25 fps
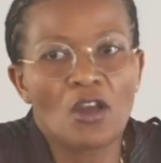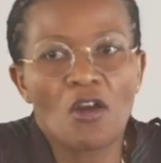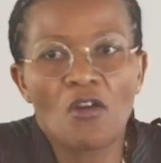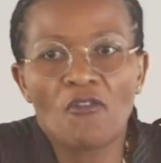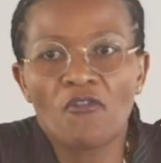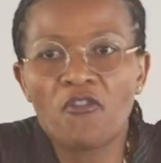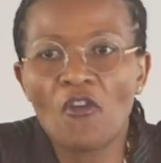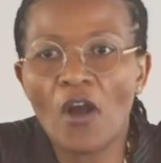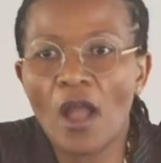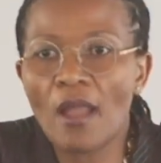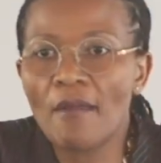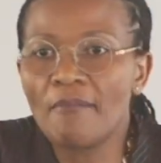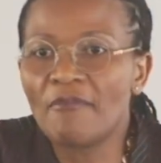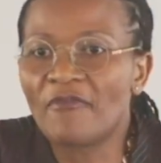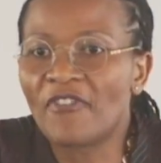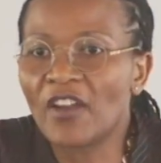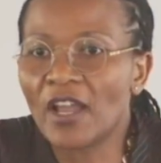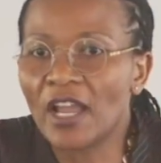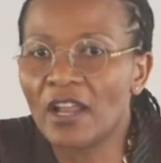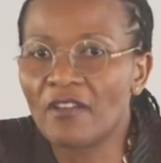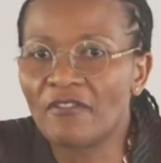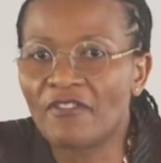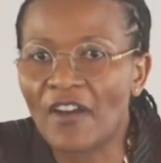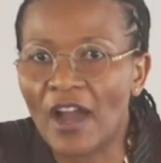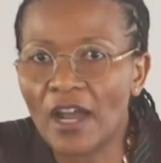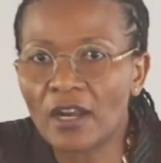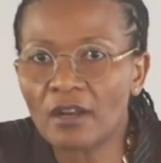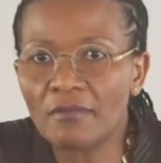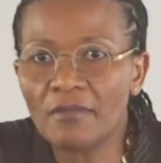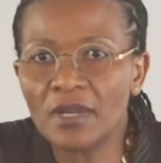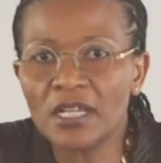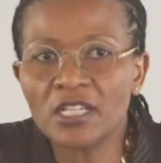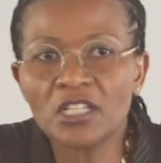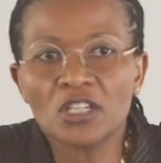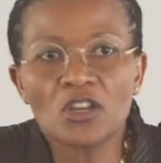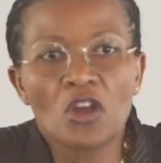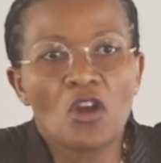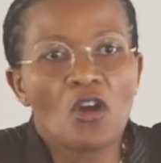for env
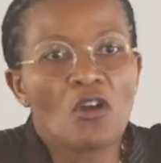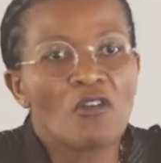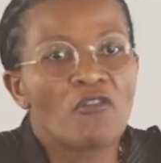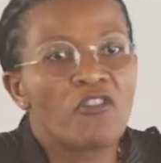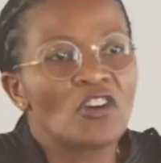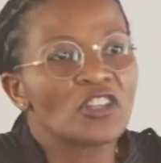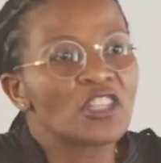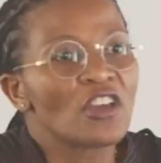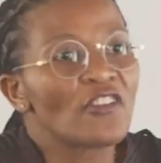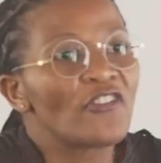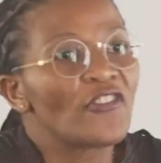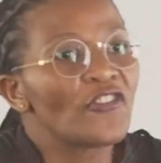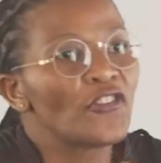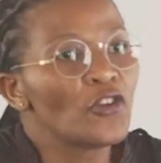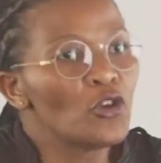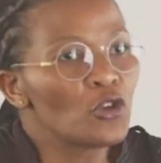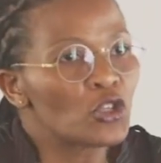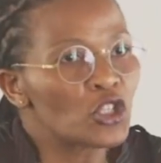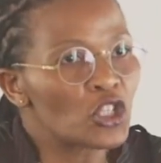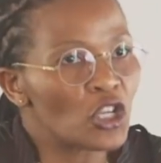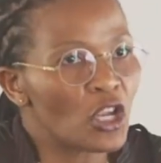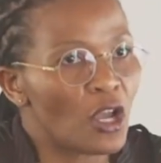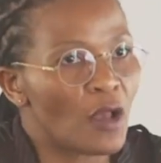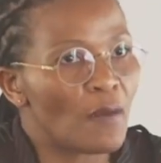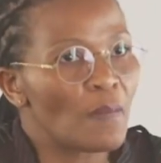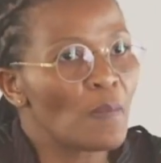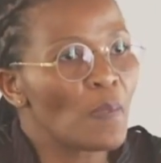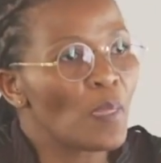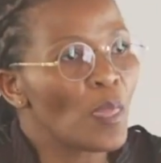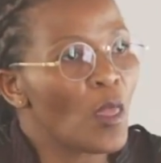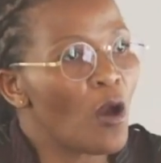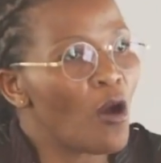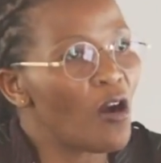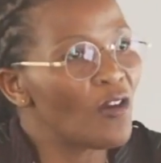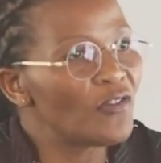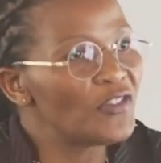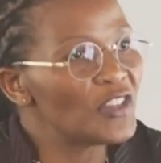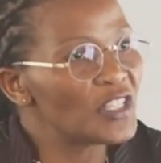environment, for the future
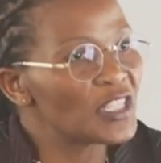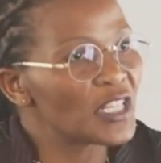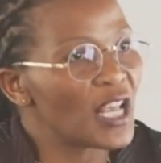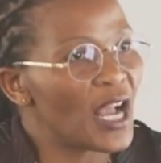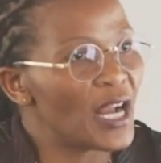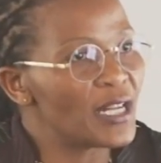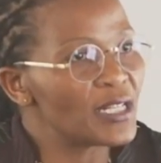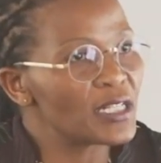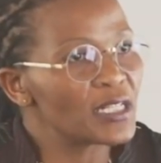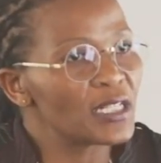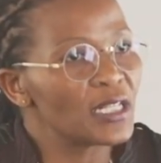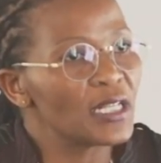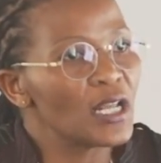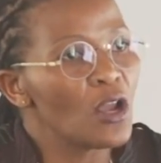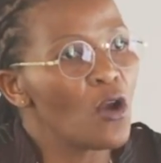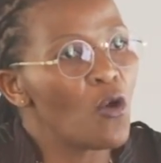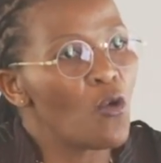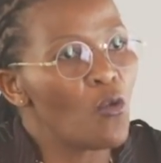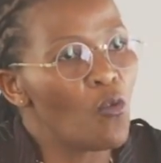of this country.